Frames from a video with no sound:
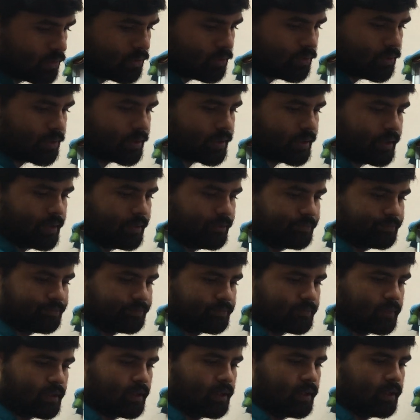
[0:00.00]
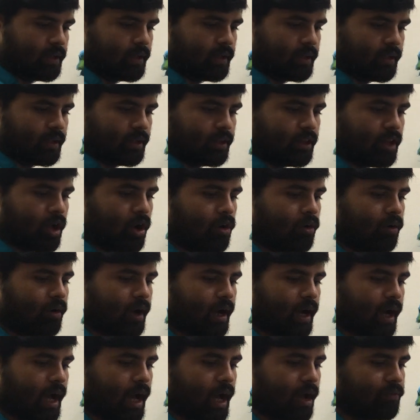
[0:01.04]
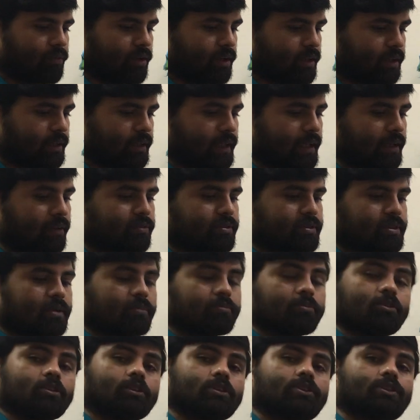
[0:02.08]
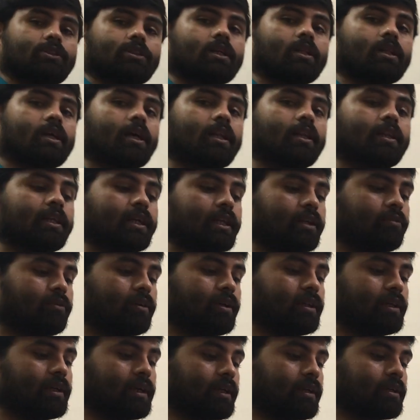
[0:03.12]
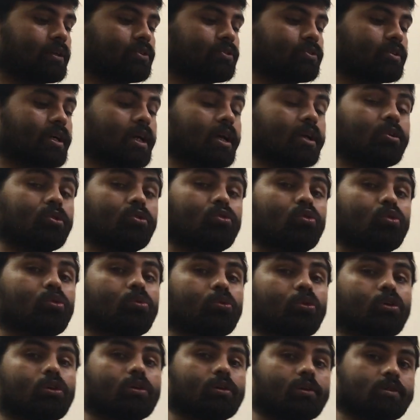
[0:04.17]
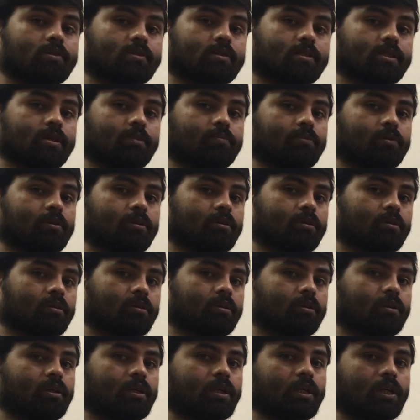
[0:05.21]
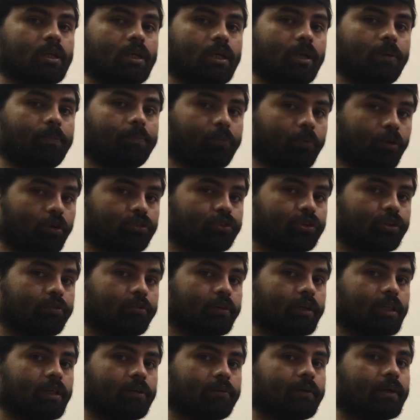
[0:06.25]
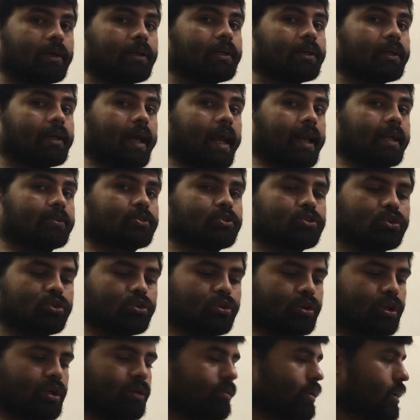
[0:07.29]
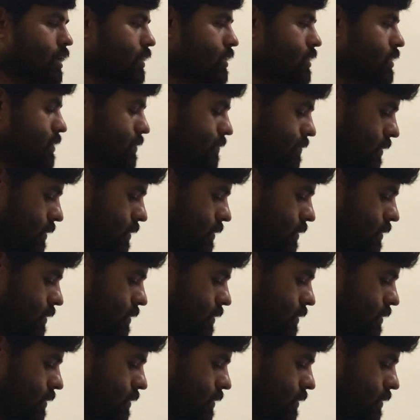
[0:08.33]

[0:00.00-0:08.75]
Okay, now I will give some question and then we'll understand two more concepts, impossible event and sure event.